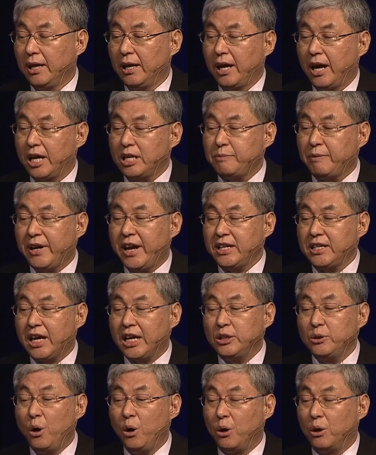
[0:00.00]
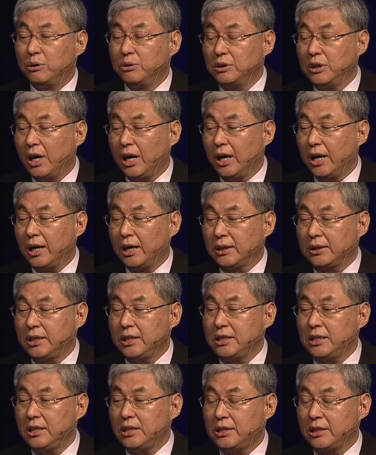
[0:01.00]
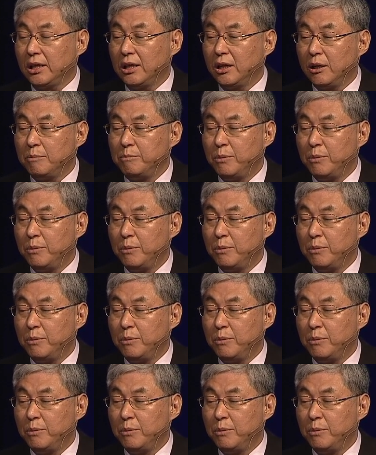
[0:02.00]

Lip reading: As far as I know, this is the